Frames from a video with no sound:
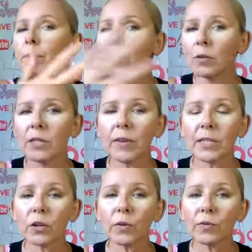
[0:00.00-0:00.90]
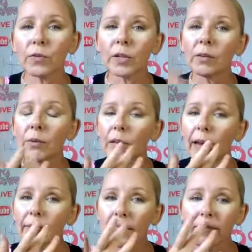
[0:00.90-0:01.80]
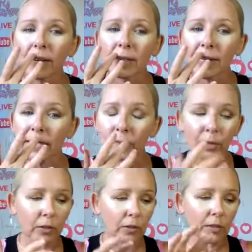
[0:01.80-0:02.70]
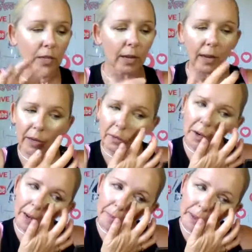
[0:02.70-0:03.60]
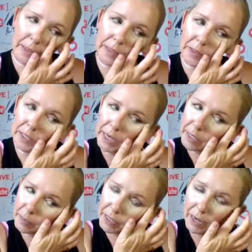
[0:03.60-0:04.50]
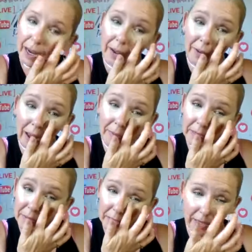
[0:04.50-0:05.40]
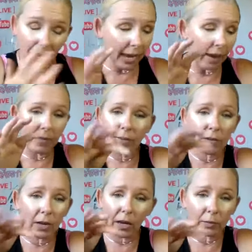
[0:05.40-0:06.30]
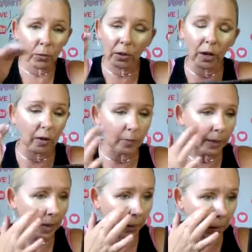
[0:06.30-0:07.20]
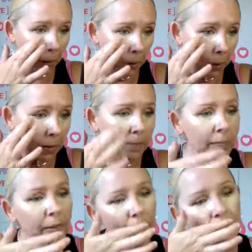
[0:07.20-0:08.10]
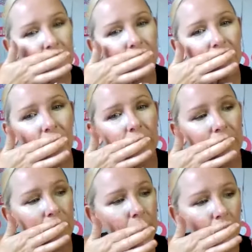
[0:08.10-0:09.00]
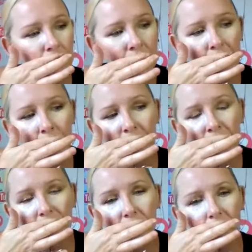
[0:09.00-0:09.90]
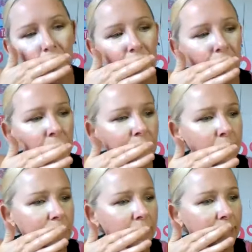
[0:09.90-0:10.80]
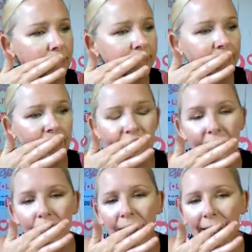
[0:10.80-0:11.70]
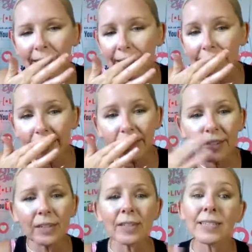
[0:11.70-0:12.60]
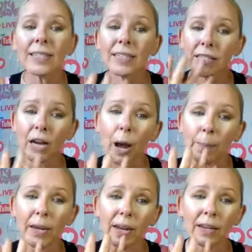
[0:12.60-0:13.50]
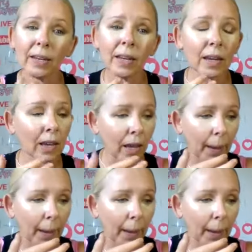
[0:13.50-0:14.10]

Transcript: those of us over 40, we have these fine lines and wrinkles. Grab a little tiny bit. I haven't even I haven't even gotten more off my hand. And just touch along the top of your lip line because you want that concealer to stop any